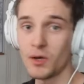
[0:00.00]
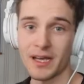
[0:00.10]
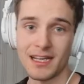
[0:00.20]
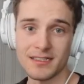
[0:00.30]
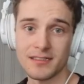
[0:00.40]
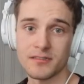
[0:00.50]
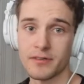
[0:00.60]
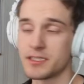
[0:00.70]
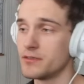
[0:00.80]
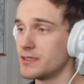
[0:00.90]
Okay, let's get
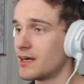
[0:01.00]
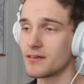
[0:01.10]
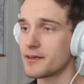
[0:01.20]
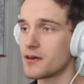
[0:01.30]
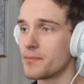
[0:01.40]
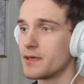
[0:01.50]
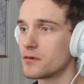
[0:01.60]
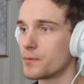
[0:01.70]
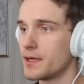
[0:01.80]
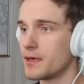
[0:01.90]
straight to it. Starting up
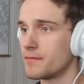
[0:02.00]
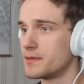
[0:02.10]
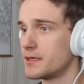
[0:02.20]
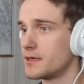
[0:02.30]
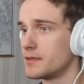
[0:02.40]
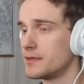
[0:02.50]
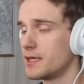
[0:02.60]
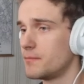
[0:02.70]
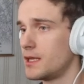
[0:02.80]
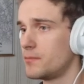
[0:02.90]
here, we have the
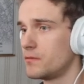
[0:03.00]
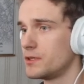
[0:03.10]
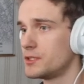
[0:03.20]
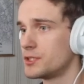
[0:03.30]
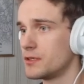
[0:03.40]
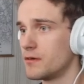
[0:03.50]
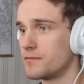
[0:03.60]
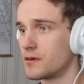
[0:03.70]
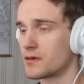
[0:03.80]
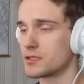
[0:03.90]
name label, which
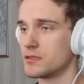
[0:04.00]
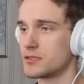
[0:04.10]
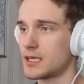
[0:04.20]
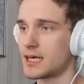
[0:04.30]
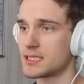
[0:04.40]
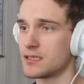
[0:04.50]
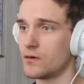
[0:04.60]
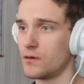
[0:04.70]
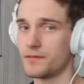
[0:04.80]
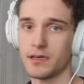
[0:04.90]
functions as
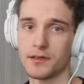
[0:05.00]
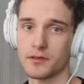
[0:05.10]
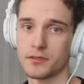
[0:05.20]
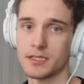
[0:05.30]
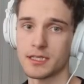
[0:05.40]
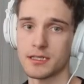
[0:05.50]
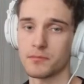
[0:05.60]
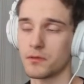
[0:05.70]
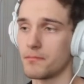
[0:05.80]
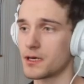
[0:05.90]
all of the other
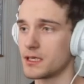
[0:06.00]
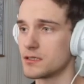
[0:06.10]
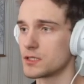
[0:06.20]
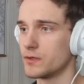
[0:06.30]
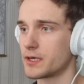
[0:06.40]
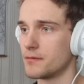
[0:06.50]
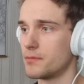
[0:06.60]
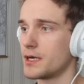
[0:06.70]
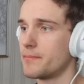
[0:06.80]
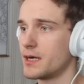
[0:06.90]
example plugins, so you can
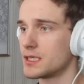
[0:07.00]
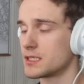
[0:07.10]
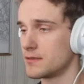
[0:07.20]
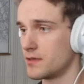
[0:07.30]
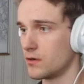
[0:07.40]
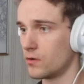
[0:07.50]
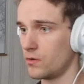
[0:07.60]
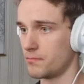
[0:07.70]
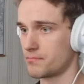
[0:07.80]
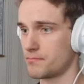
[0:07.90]
bypass the
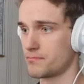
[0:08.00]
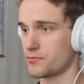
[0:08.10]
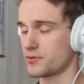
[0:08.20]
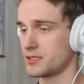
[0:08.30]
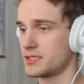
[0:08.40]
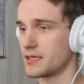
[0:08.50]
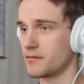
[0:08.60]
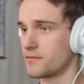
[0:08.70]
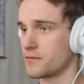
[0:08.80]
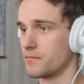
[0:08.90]
whole
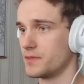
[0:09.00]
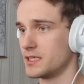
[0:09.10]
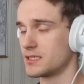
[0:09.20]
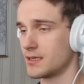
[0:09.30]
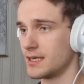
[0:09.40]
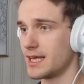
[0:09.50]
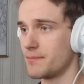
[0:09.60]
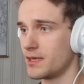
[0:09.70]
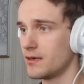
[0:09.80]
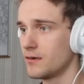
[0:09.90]
processing from this
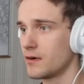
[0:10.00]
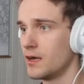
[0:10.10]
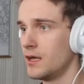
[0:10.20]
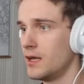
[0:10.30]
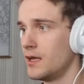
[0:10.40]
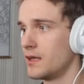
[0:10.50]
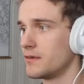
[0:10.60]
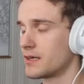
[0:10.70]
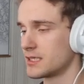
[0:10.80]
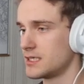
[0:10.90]
name here.
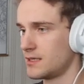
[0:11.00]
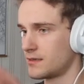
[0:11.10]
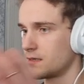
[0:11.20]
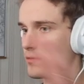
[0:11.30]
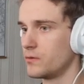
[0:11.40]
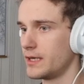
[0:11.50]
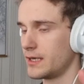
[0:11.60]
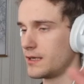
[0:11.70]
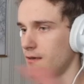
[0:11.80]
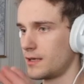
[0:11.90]
You can see that the
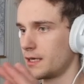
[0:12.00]
GUI,